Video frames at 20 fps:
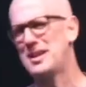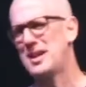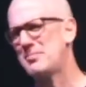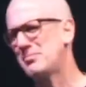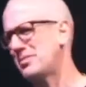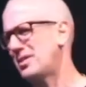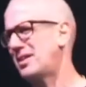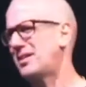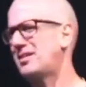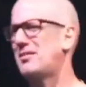I'm
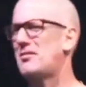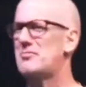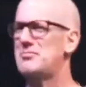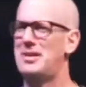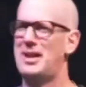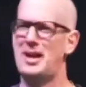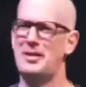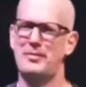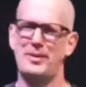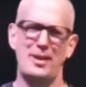going to go
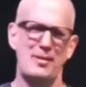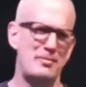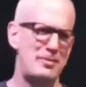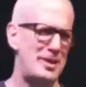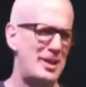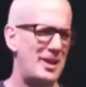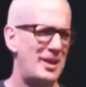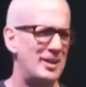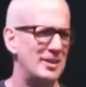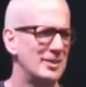blah, blah,
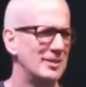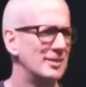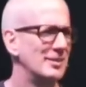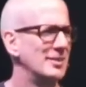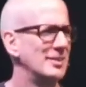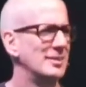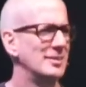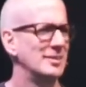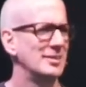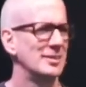blah.
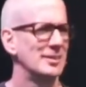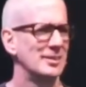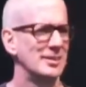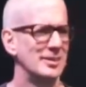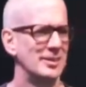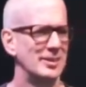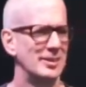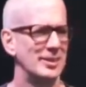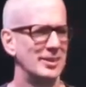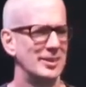
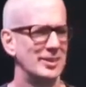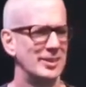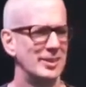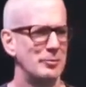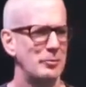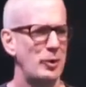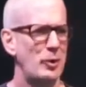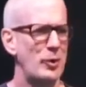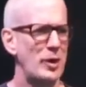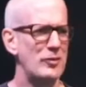
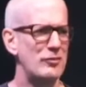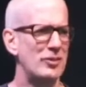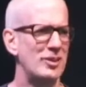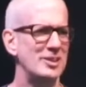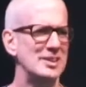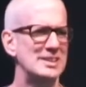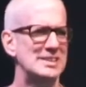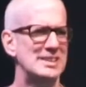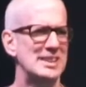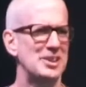My wife
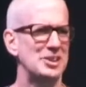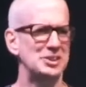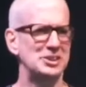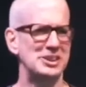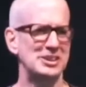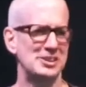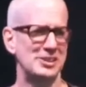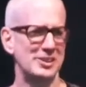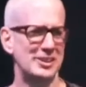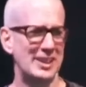Ellie's there,
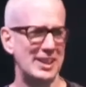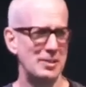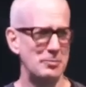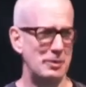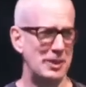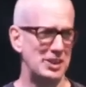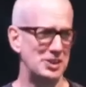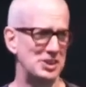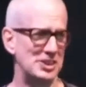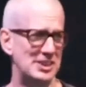she's looking at
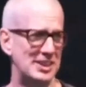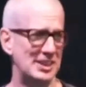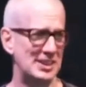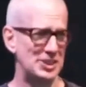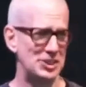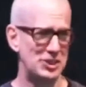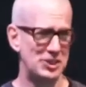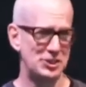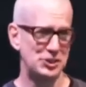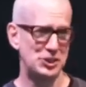me, and she
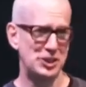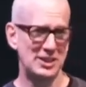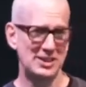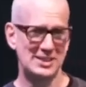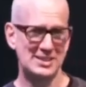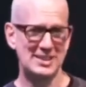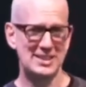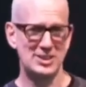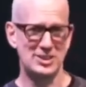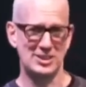can
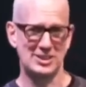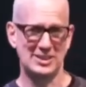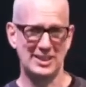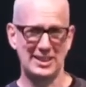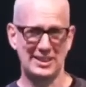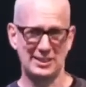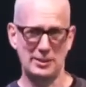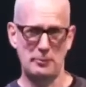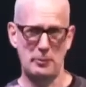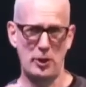see just
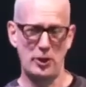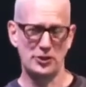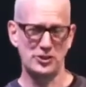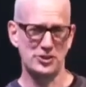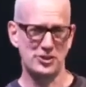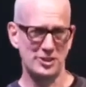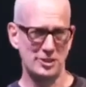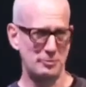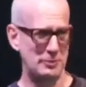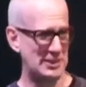like the
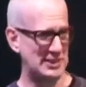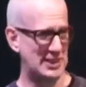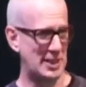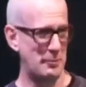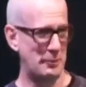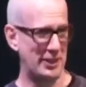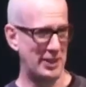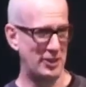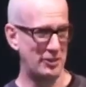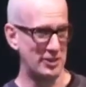monster in me is
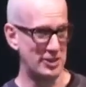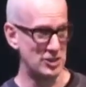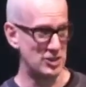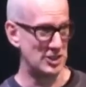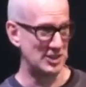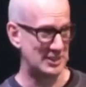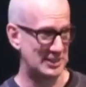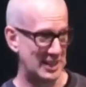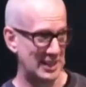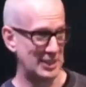coming out, and
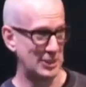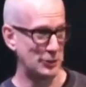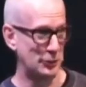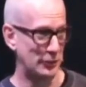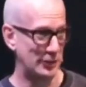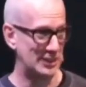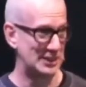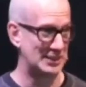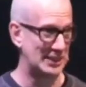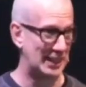she's kind of doing
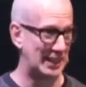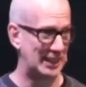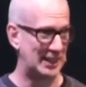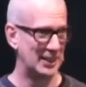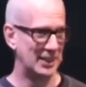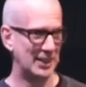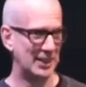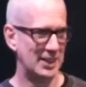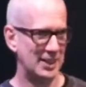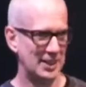this like,
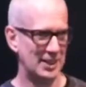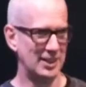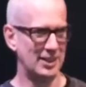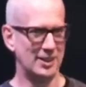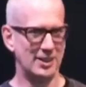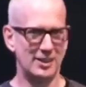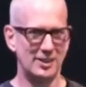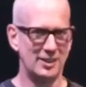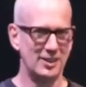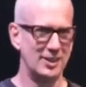
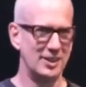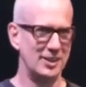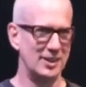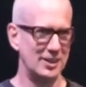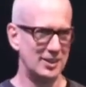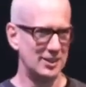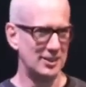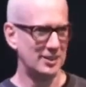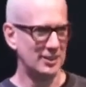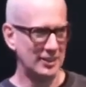what
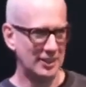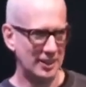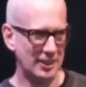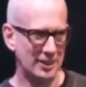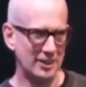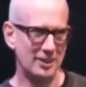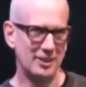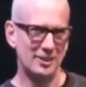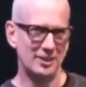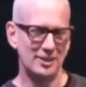
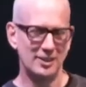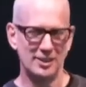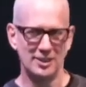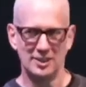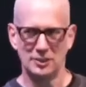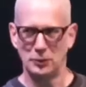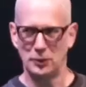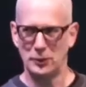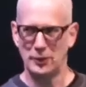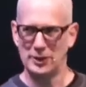
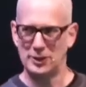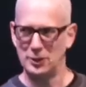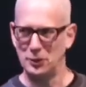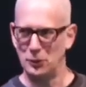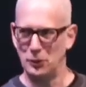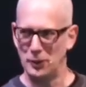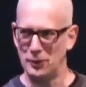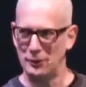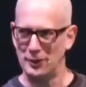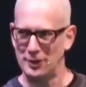do I do?
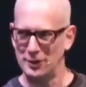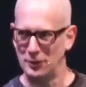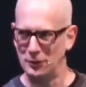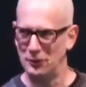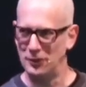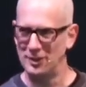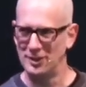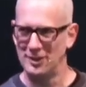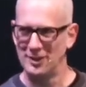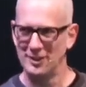What do I do?
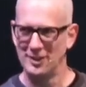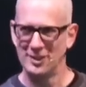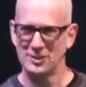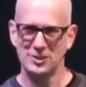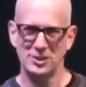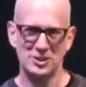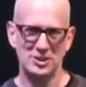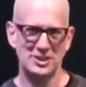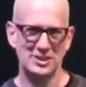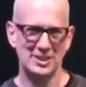So
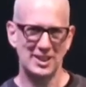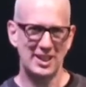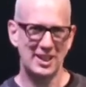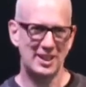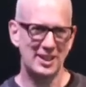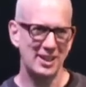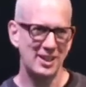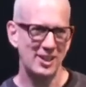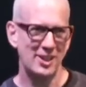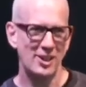she's
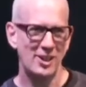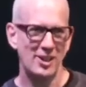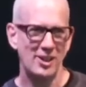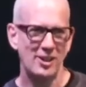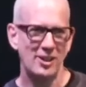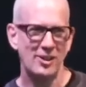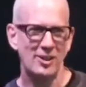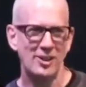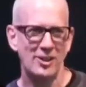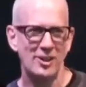like,
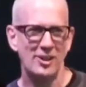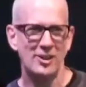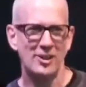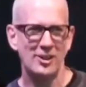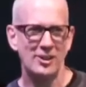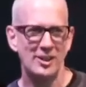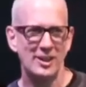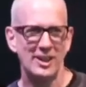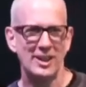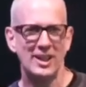
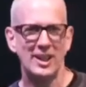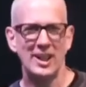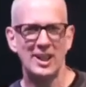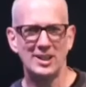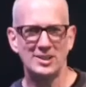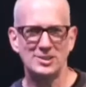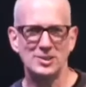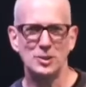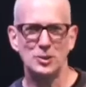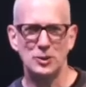
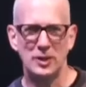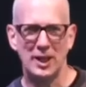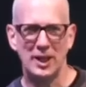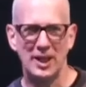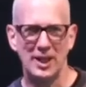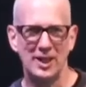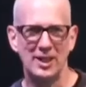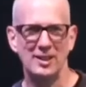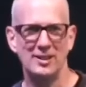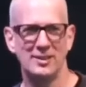it's
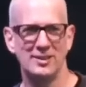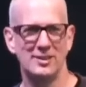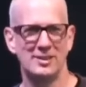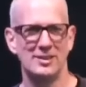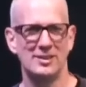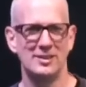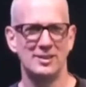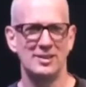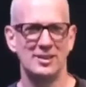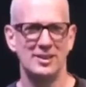okay.
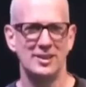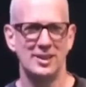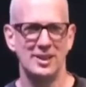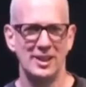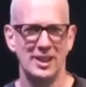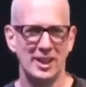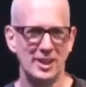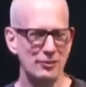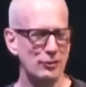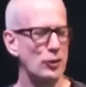
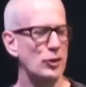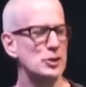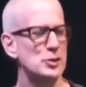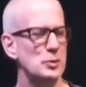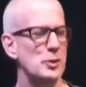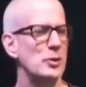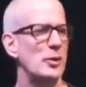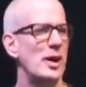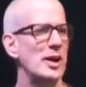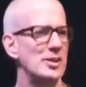And of course,
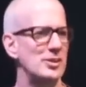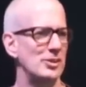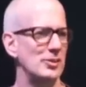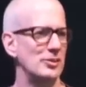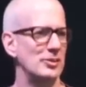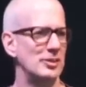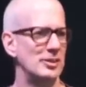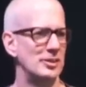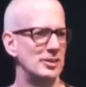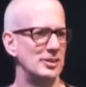what do?
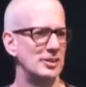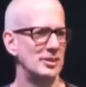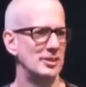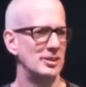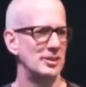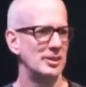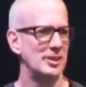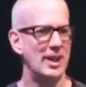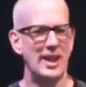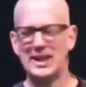
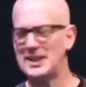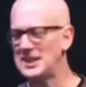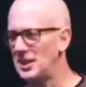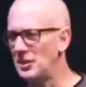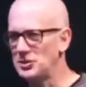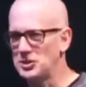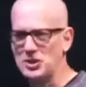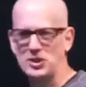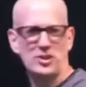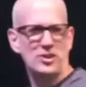I now
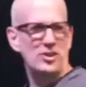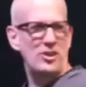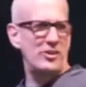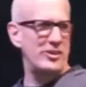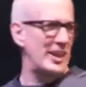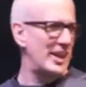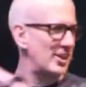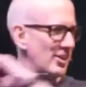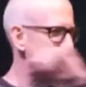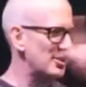turn all
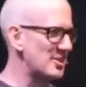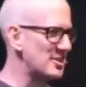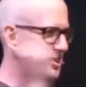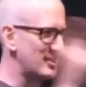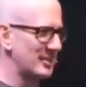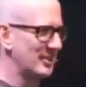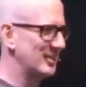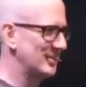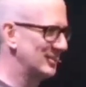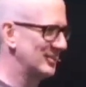that on her.